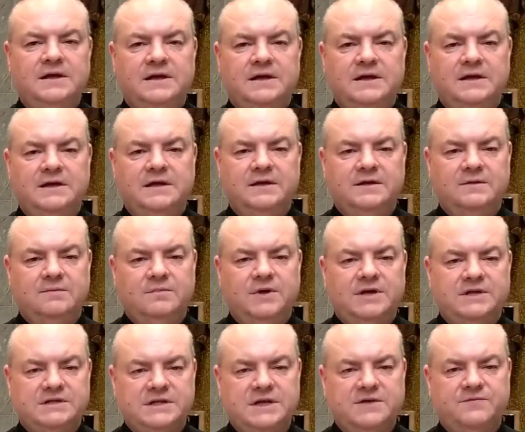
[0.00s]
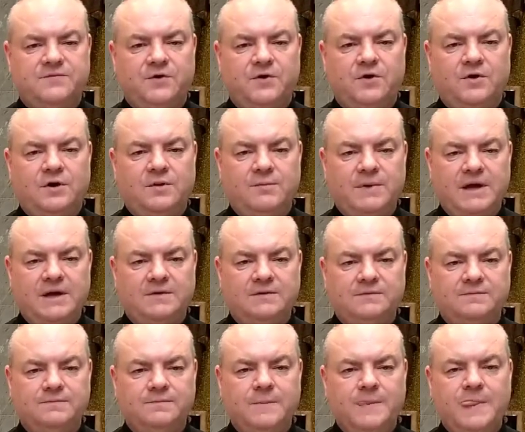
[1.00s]
He makes landfall on a
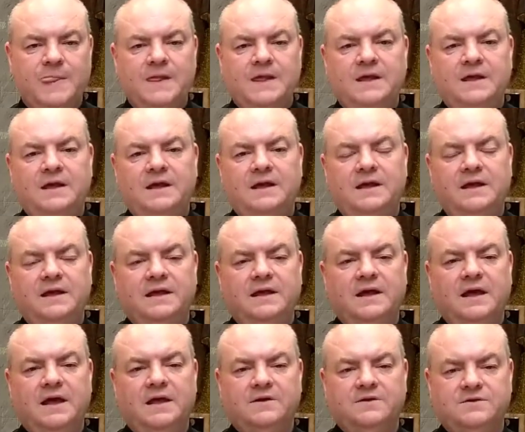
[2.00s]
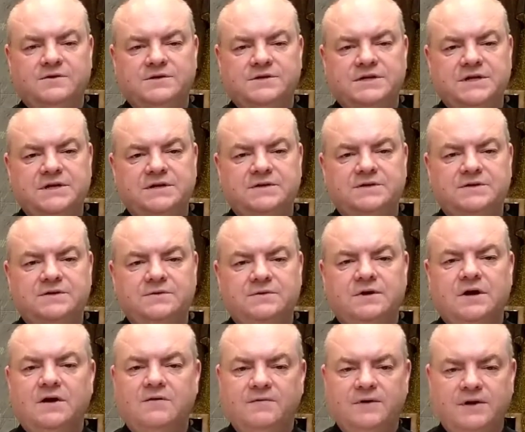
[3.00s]
mountain he enters into
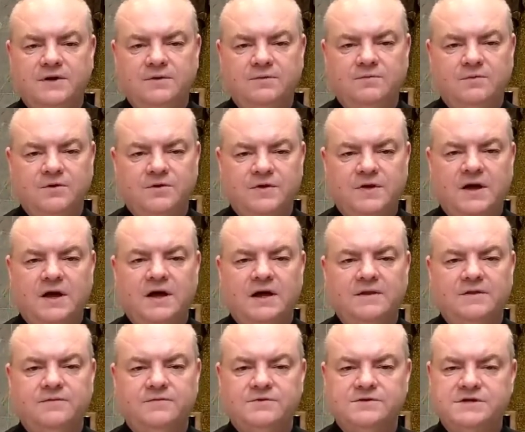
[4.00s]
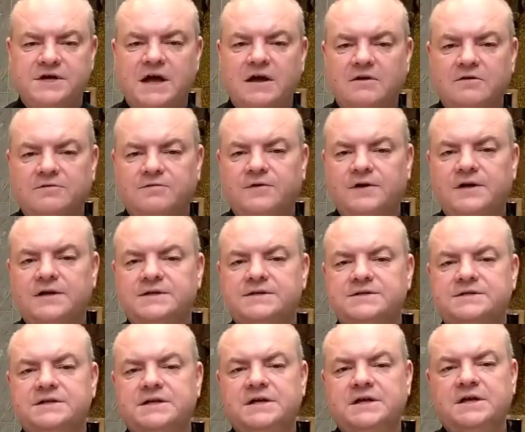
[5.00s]
covenant with God through
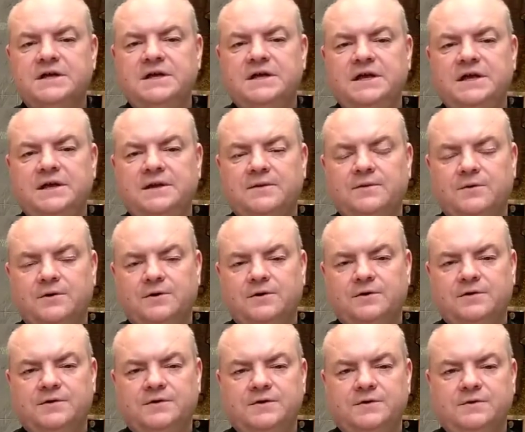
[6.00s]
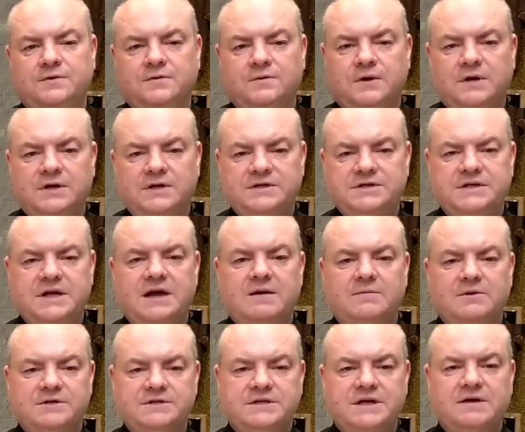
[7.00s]
sacrifice in order to
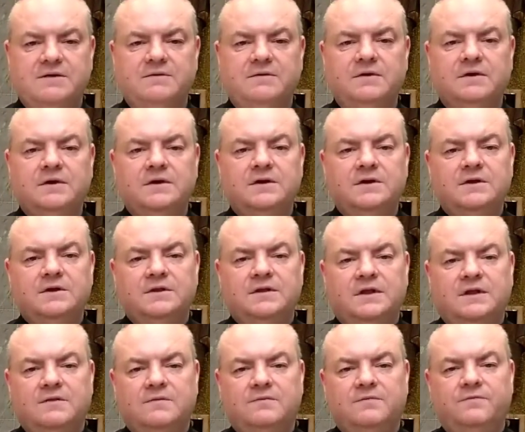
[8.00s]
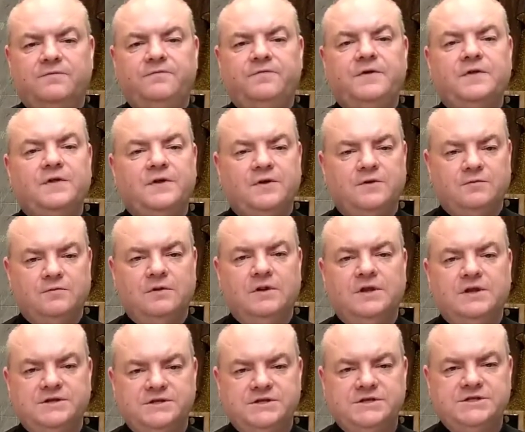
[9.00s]
establish that, that filial
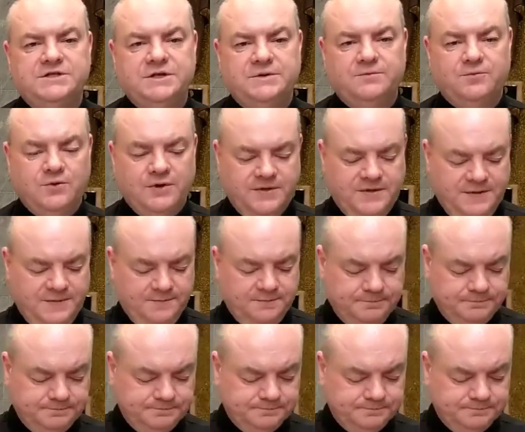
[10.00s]
relationship with them.